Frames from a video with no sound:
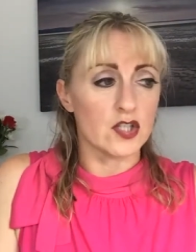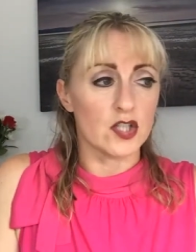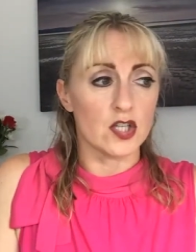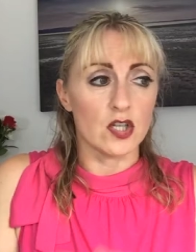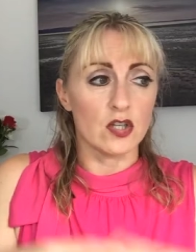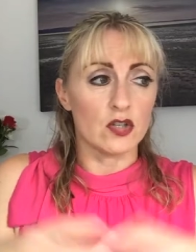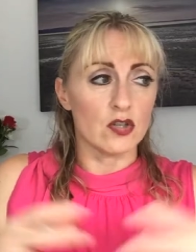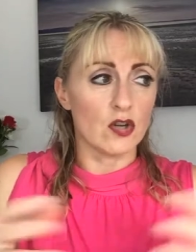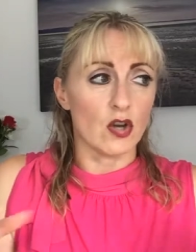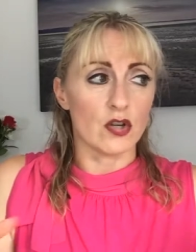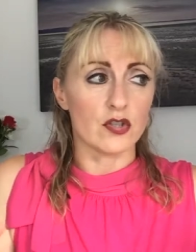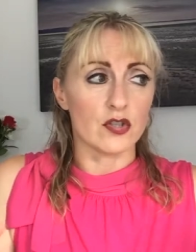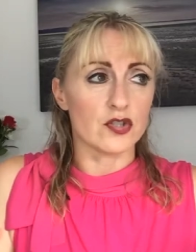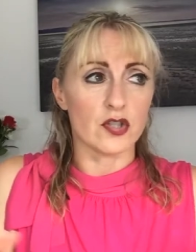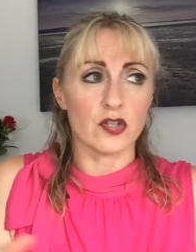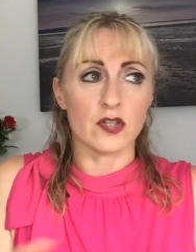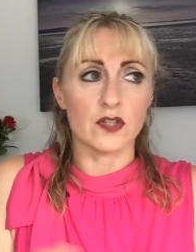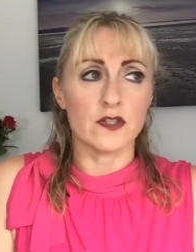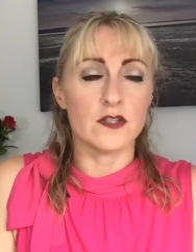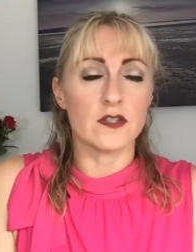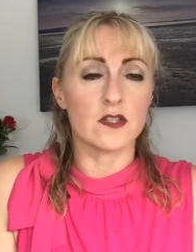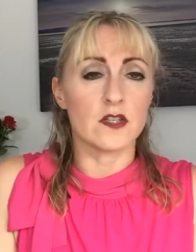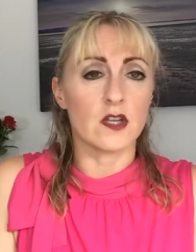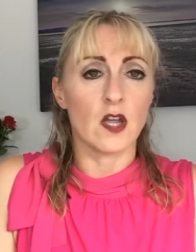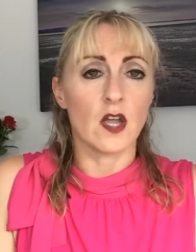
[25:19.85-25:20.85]
You're not
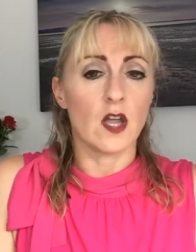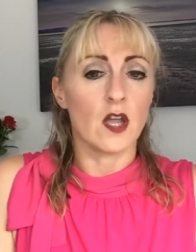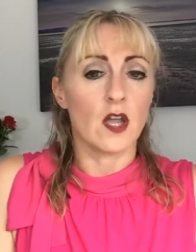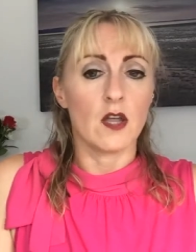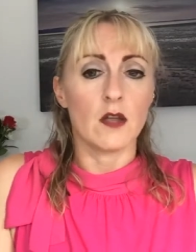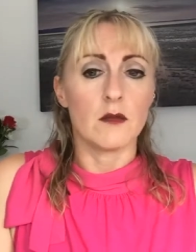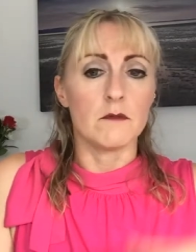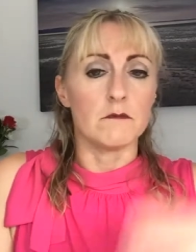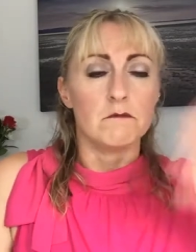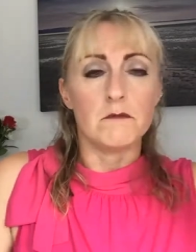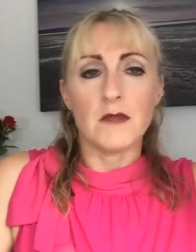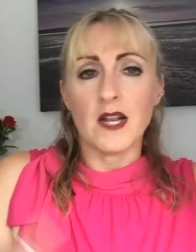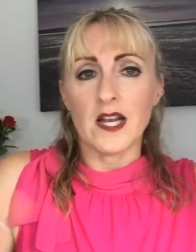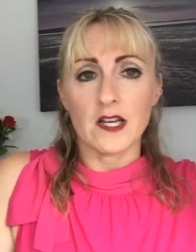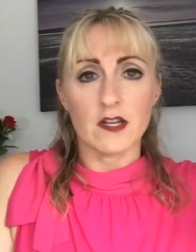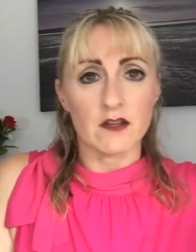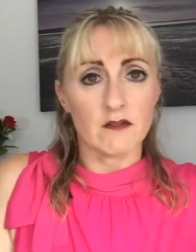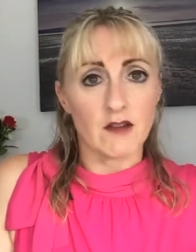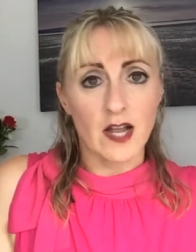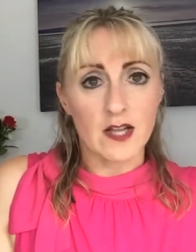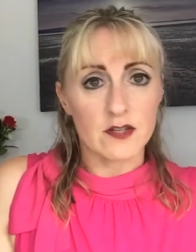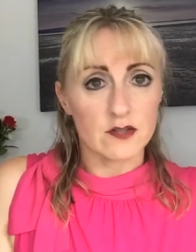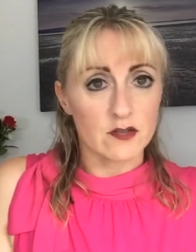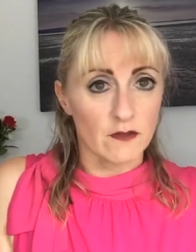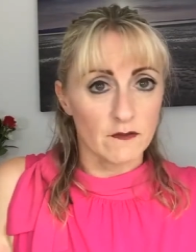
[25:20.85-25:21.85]
just milling
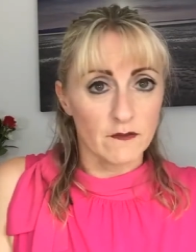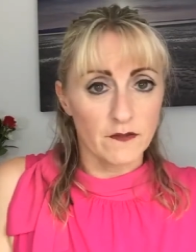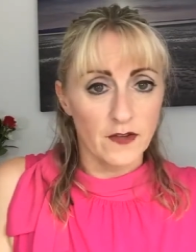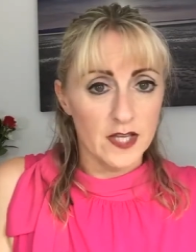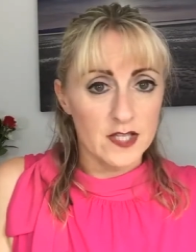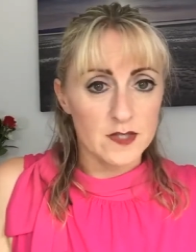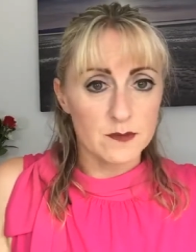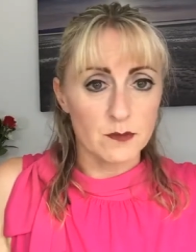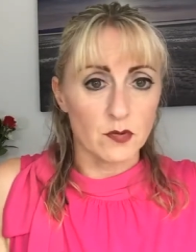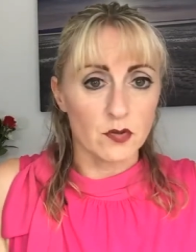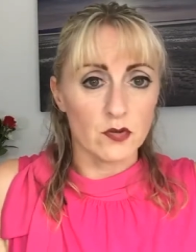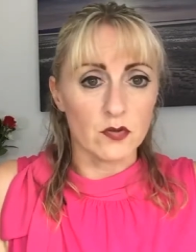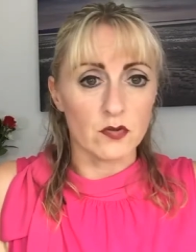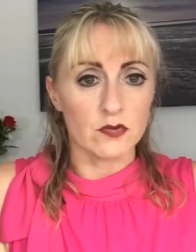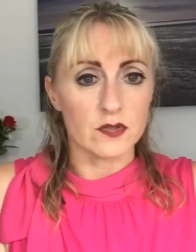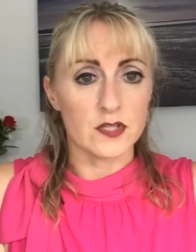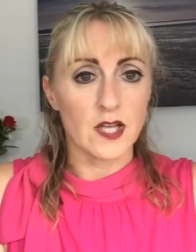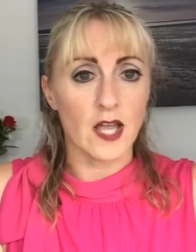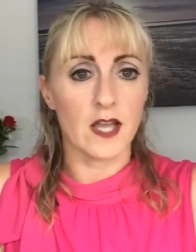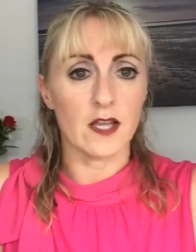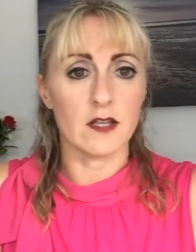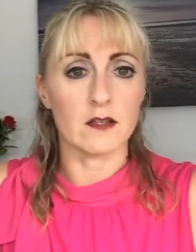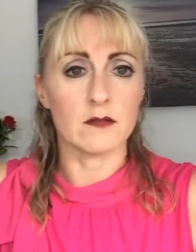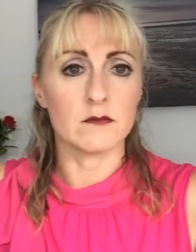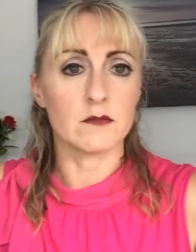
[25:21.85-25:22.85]
around on Facebook all
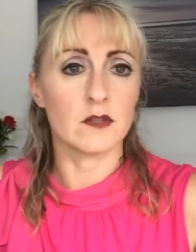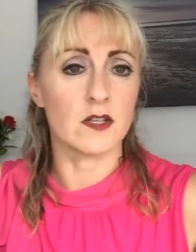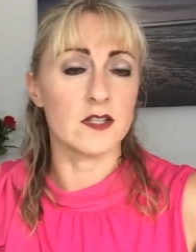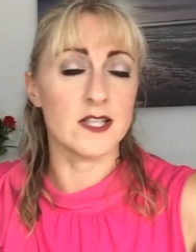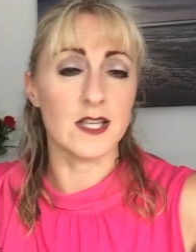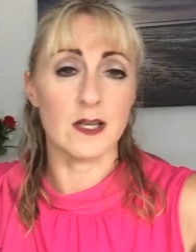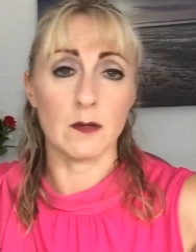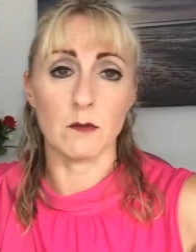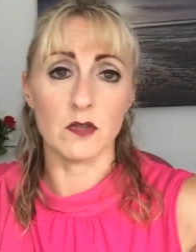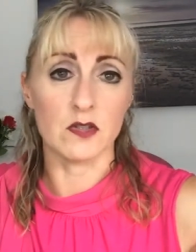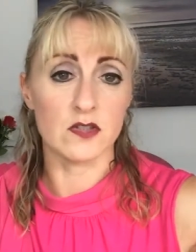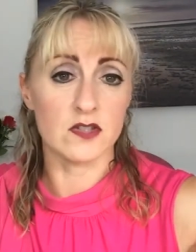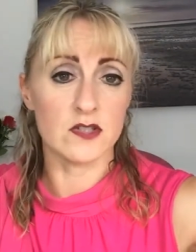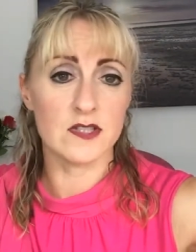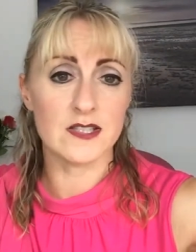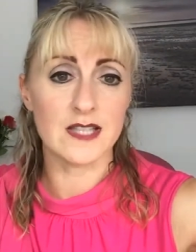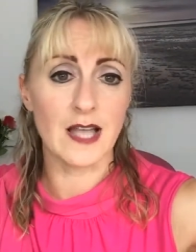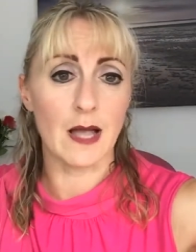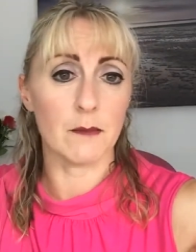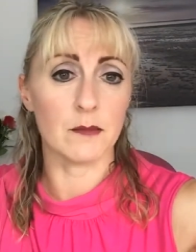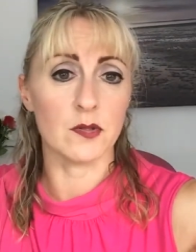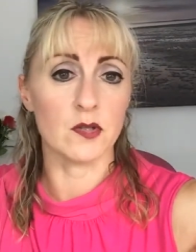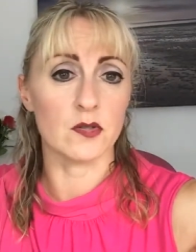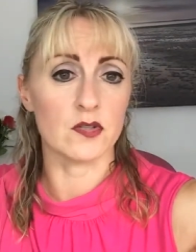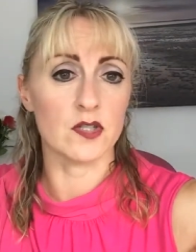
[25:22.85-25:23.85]
day, because it will
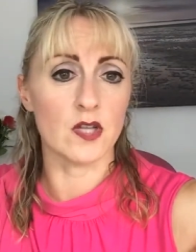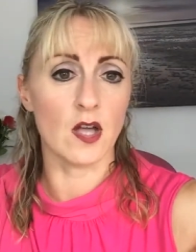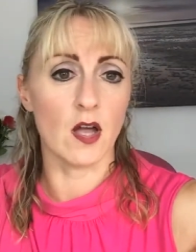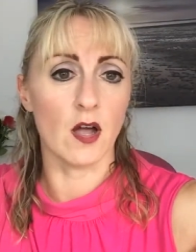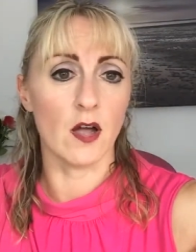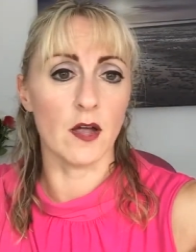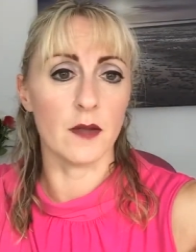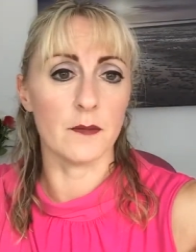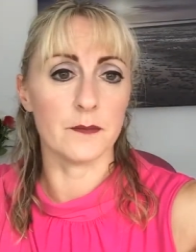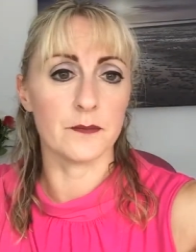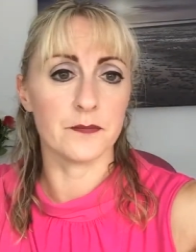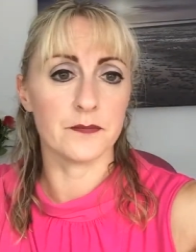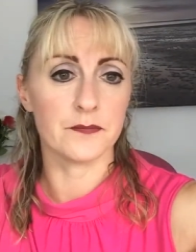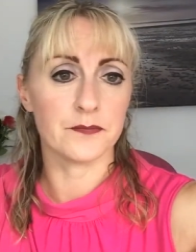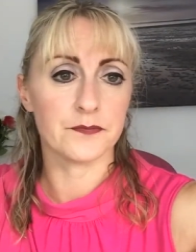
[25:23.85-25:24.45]
sap your time.